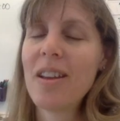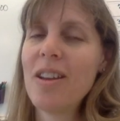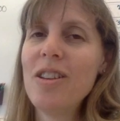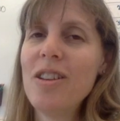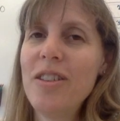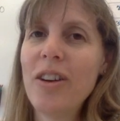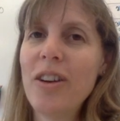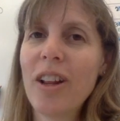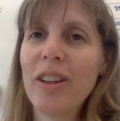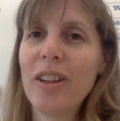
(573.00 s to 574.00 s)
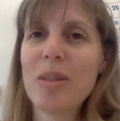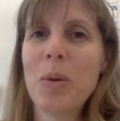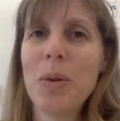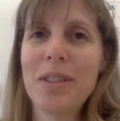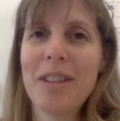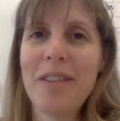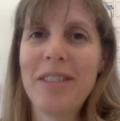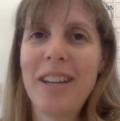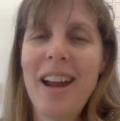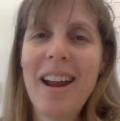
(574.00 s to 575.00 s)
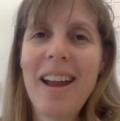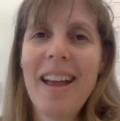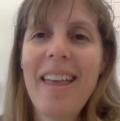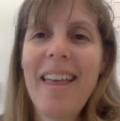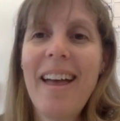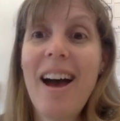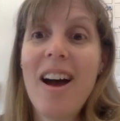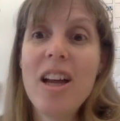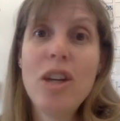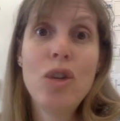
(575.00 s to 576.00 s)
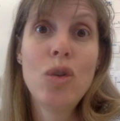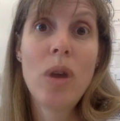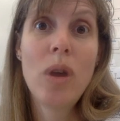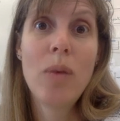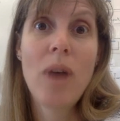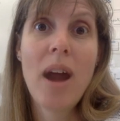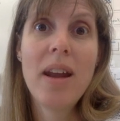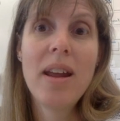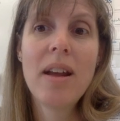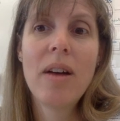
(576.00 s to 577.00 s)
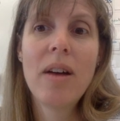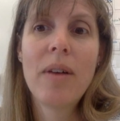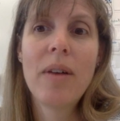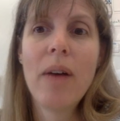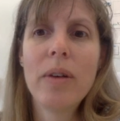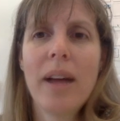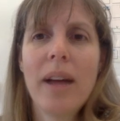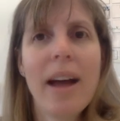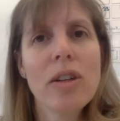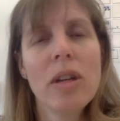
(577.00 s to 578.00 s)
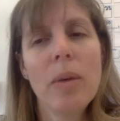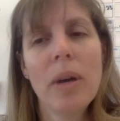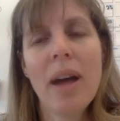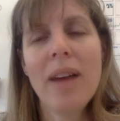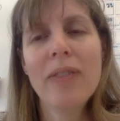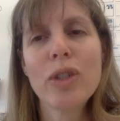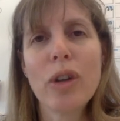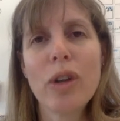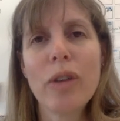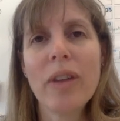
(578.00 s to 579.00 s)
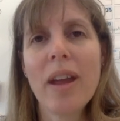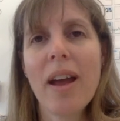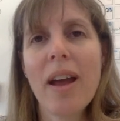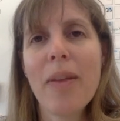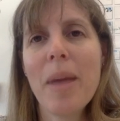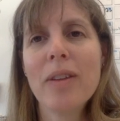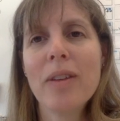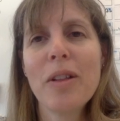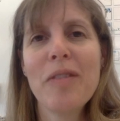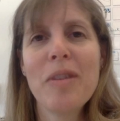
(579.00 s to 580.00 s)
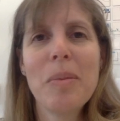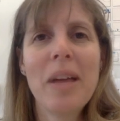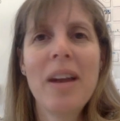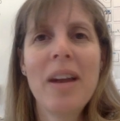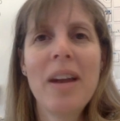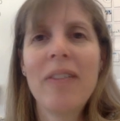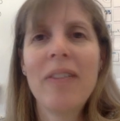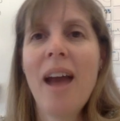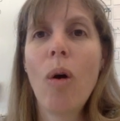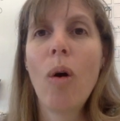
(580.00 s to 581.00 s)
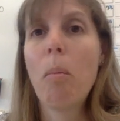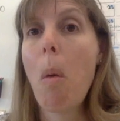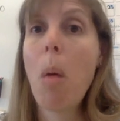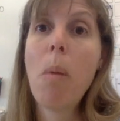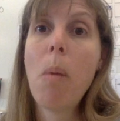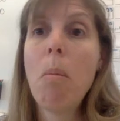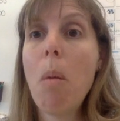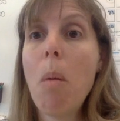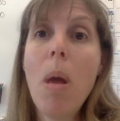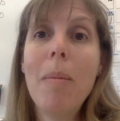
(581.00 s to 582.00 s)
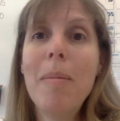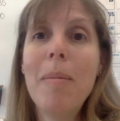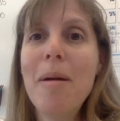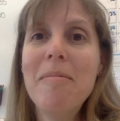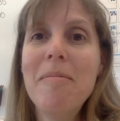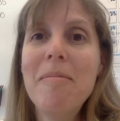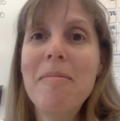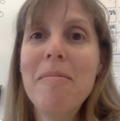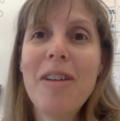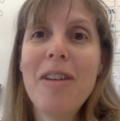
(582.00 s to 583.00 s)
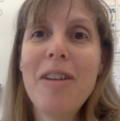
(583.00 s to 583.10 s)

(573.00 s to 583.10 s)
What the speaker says: You're going to learn some cool stuff today. Enjoy riding around. Actually, we're kind of surfing on the mantle of the planet right now. Blah, blah, blah, blah, blah, floating around.